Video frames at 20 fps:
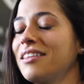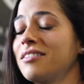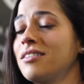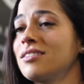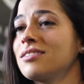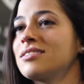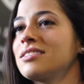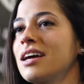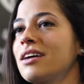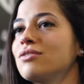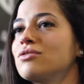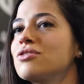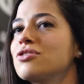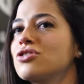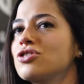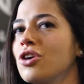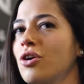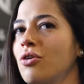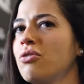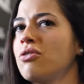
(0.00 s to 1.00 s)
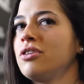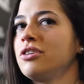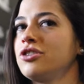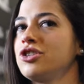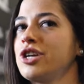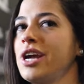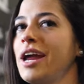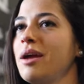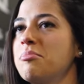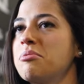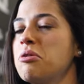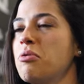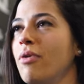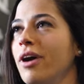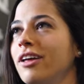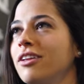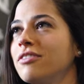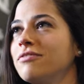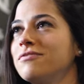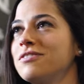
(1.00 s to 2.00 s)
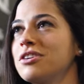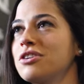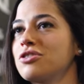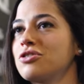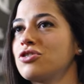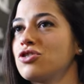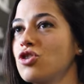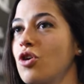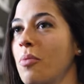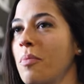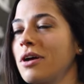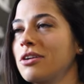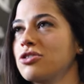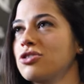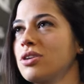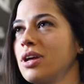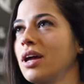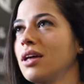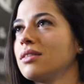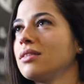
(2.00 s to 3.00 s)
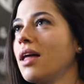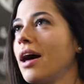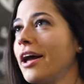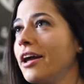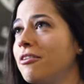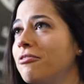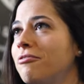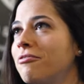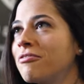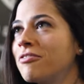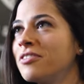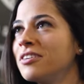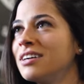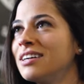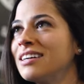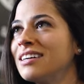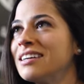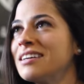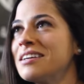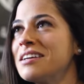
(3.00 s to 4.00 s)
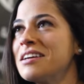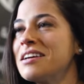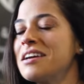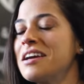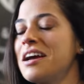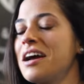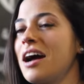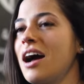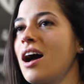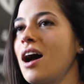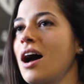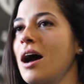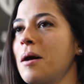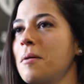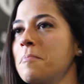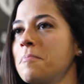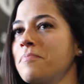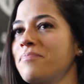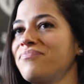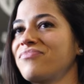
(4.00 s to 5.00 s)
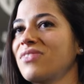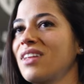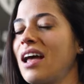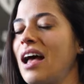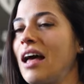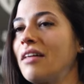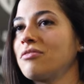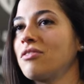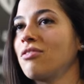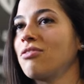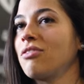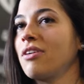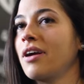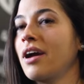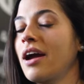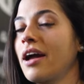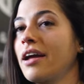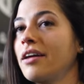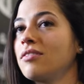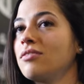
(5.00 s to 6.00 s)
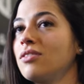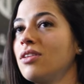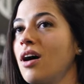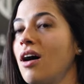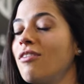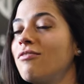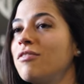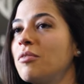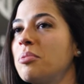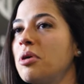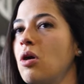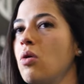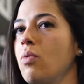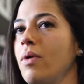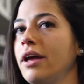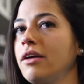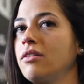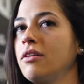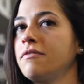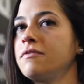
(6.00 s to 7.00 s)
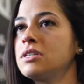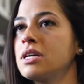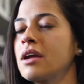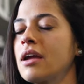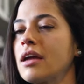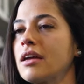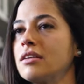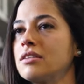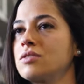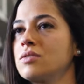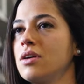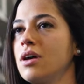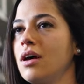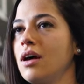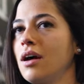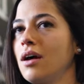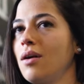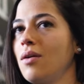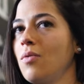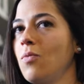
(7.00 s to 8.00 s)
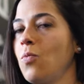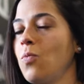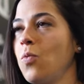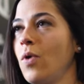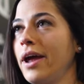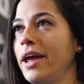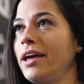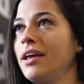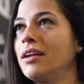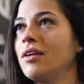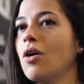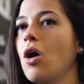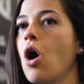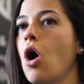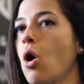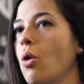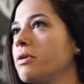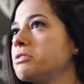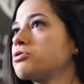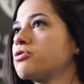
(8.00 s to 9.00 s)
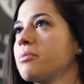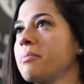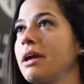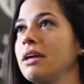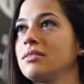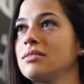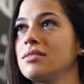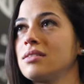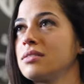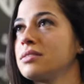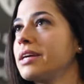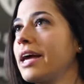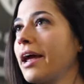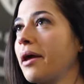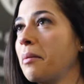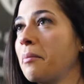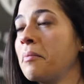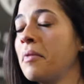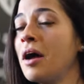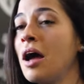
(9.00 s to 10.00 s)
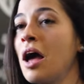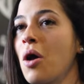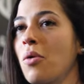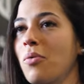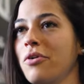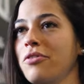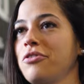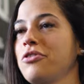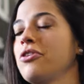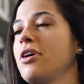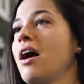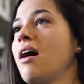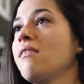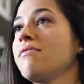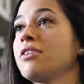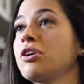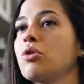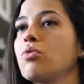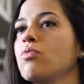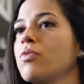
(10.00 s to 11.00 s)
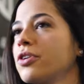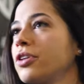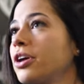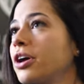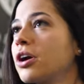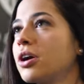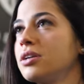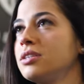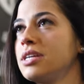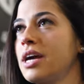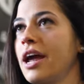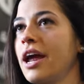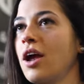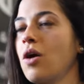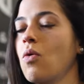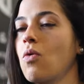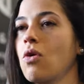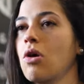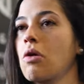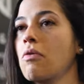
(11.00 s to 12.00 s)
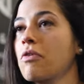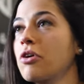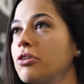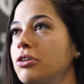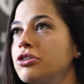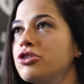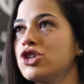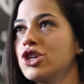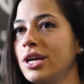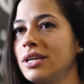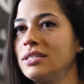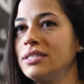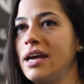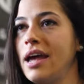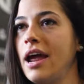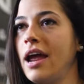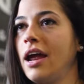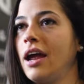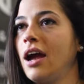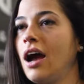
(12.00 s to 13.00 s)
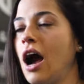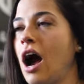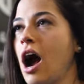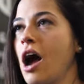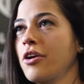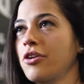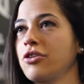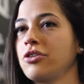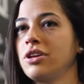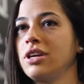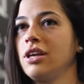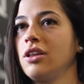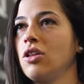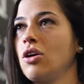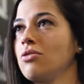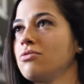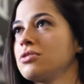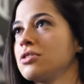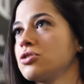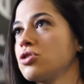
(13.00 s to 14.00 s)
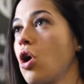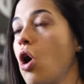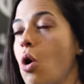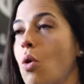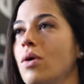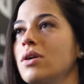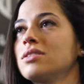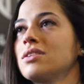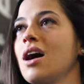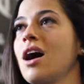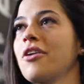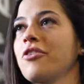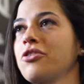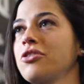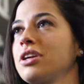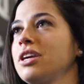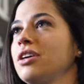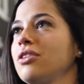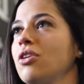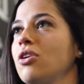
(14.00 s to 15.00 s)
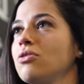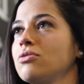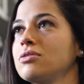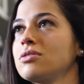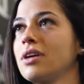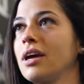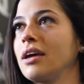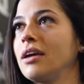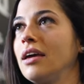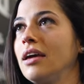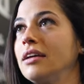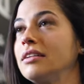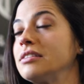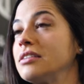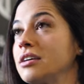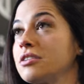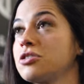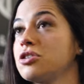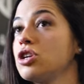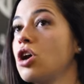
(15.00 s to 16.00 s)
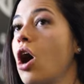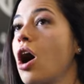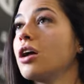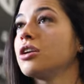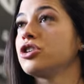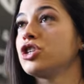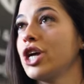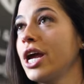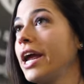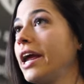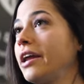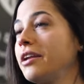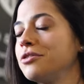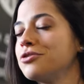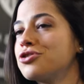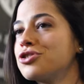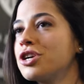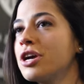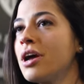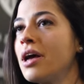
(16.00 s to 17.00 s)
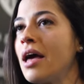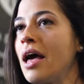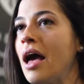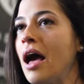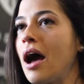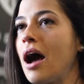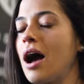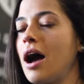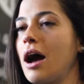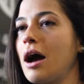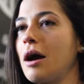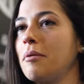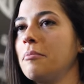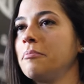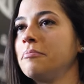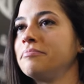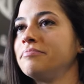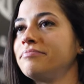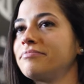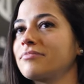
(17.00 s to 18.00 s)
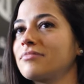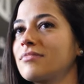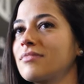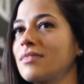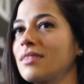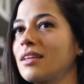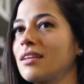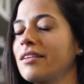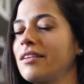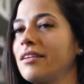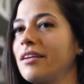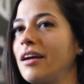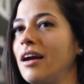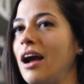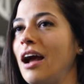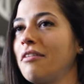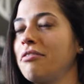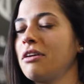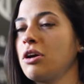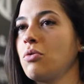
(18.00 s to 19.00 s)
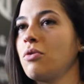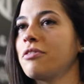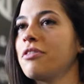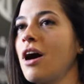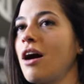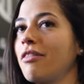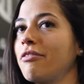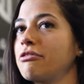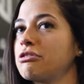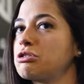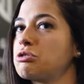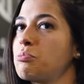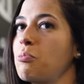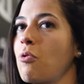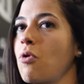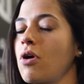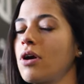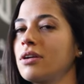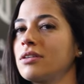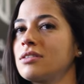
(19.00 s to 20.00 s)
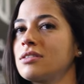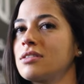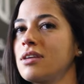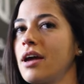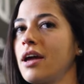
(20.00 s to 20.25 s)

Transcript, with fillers: This sounds so cliche, but weightlifting is so much like life. Um, and the thing I love about weightlifting is weight always remains the same whether you're having a really good day or a really shit day, 100 kilos is always 100 kilos. Like it does not change. Um, I think with other sports,